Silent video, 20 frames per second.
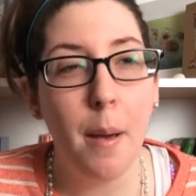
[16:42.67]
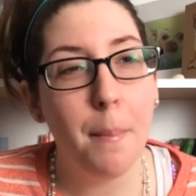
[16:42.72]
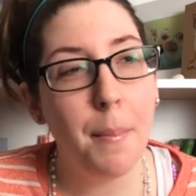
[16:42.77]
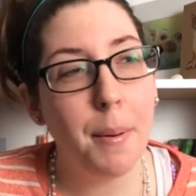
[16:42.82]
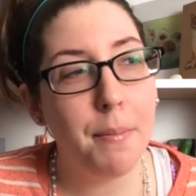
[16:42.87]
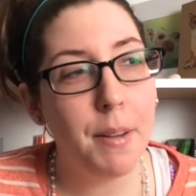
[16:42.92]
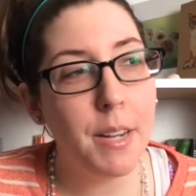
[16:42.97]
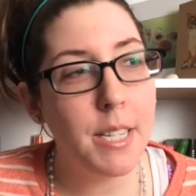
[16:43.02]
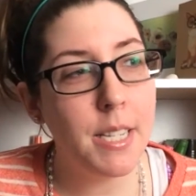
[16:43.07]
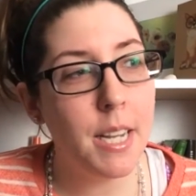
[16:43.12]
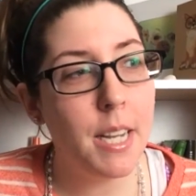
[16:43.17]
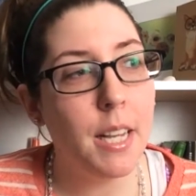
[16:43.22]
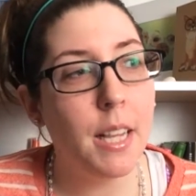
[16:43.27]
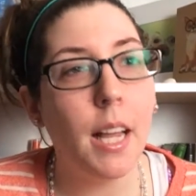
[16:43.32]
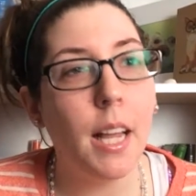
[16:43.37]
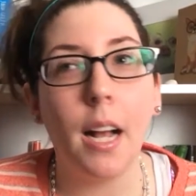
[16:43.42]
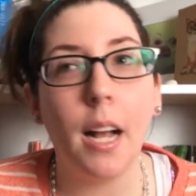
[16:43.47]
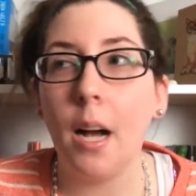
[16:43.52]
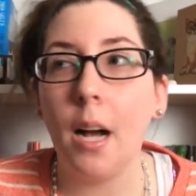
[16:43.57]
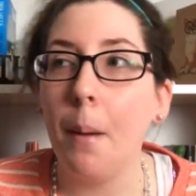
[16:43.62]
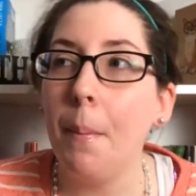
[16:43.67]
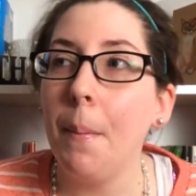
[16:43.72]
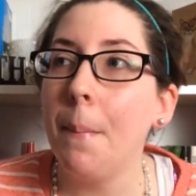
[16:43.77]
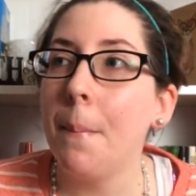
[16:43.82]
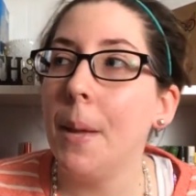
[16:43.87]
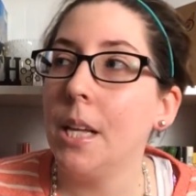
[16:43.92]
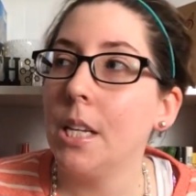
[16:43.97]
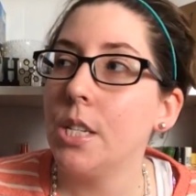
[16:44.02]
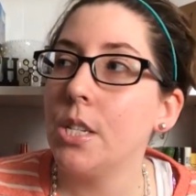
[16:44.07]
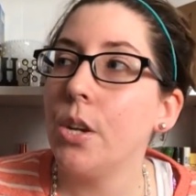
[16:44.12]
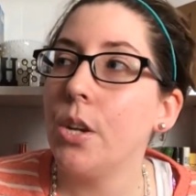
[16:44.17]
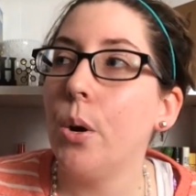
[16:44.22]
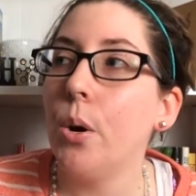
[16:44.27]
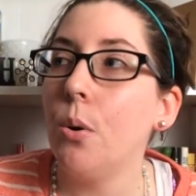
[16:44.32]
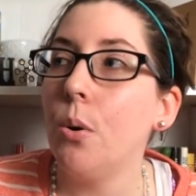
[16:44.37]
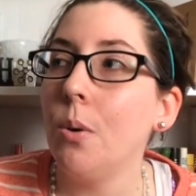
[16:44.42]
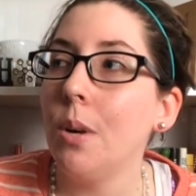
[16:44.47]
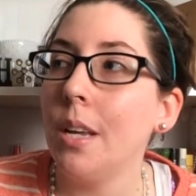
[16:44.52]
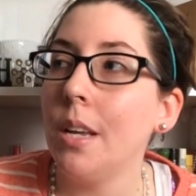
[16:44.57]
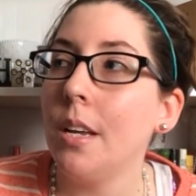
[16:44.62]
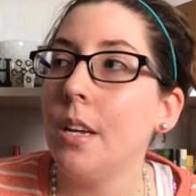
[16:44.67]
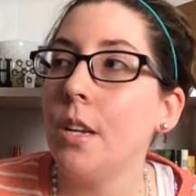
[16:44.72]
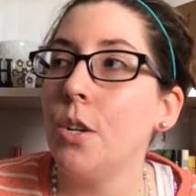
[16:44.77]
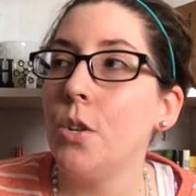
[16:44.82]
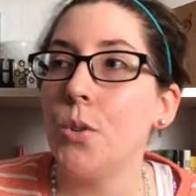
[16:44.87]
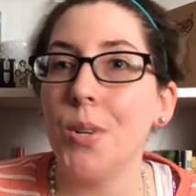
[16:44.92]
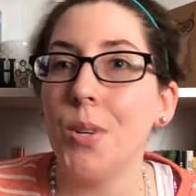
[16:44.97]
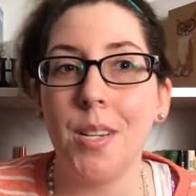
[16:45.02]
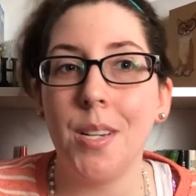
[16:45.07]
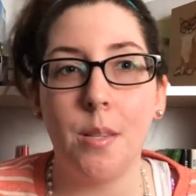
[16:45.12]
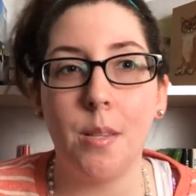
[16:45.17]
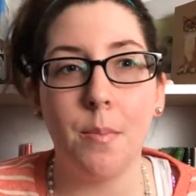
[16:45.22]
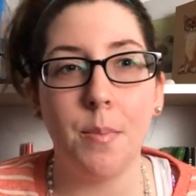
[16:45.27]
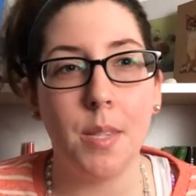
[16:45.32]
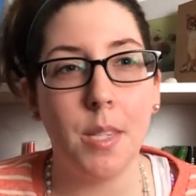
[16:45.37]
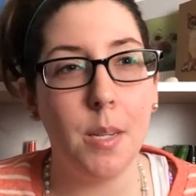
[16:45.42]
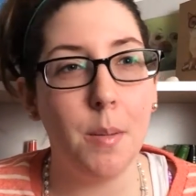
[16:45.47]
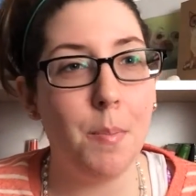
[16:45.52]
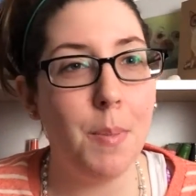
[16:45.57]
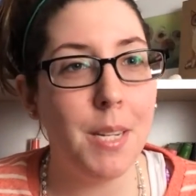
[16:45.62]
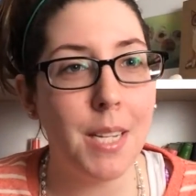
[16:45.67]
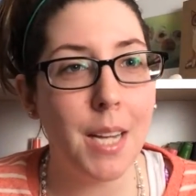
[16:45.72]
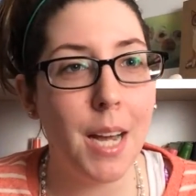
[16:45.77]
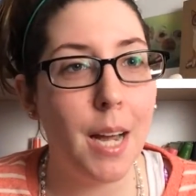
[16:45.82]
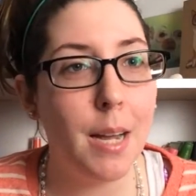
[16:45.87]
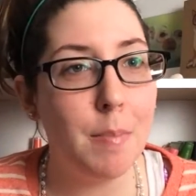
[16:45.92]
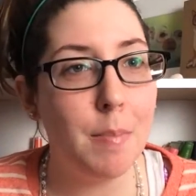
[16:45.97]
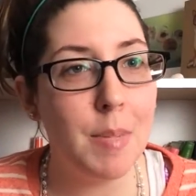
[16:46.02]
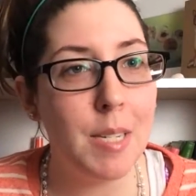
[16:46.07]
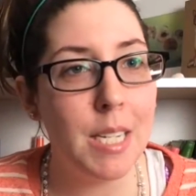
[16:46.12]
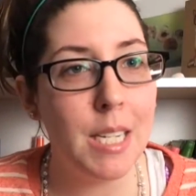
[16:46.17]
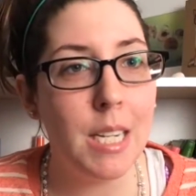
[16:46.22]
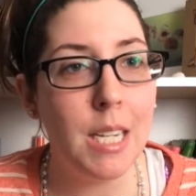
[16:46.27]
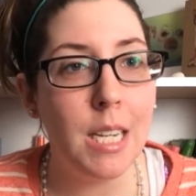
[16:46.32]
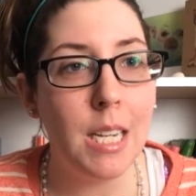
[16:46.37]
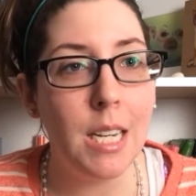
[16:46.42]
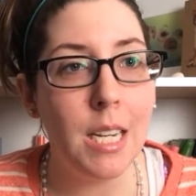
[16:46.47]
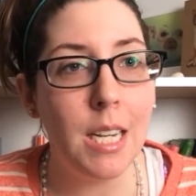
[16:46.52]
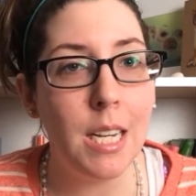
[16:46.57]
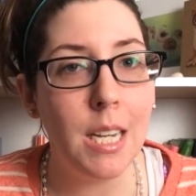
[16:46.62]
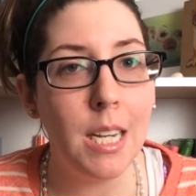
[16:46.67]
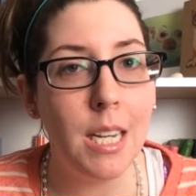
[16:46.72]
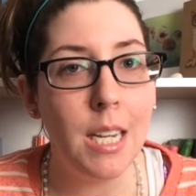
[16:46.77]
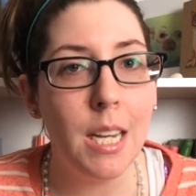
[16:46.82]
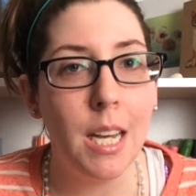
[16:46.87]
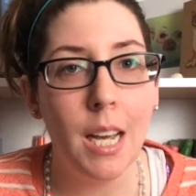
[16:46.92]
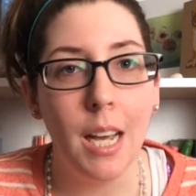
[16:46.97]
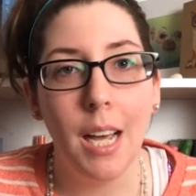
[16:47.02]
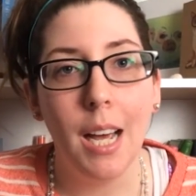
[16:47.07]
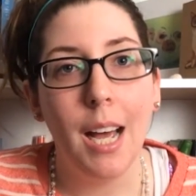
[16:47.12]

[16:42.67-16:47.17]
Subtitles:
But if I take like a couple of melatonin, drink some sleepy time tea,